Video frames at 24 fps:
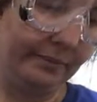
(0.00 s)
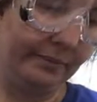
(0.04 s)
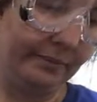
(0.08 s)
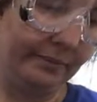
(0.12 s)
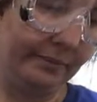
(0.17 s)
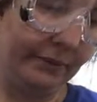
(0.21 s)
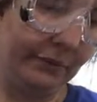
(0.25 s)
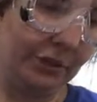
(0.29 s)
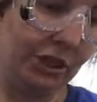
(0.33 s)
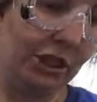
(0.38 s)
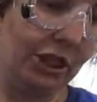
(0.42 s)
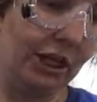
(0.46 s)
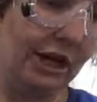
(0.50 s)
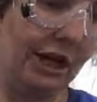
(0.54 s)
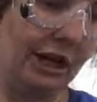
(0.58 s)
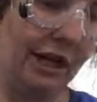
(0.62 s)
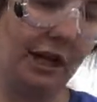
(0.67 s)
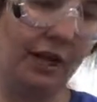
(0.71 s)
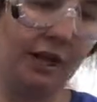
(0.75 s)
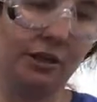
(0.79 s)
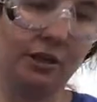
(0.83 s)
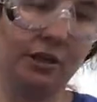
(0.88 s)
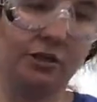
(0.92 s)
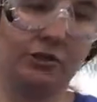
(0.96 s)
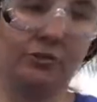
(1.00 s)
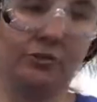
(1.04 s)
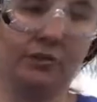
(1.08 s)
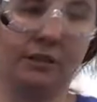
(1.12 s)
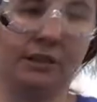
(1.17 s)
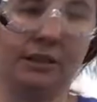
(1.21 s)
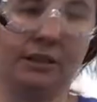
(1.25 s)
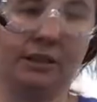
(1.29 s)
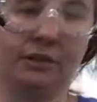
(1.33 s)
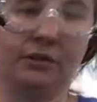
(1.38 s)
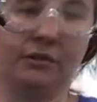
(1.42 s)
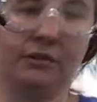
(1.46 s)
change from the
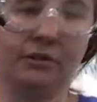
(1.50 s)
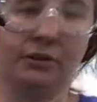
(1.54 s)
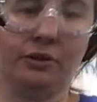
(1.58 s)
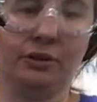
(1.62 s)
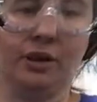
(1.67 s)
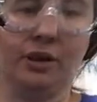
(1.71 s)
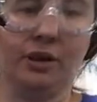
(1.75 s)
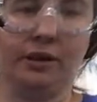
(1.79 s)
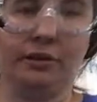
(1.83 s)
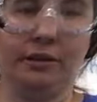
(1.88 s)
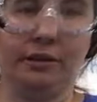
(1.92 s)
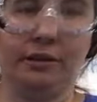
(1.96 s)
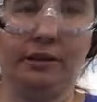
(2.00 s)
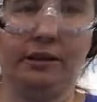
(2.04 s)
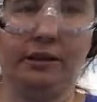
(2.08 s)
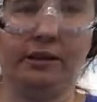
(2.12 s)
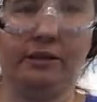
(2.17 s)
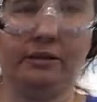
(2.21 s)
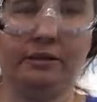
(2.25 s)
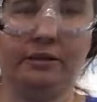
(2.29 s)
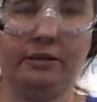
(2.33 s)
silver solid.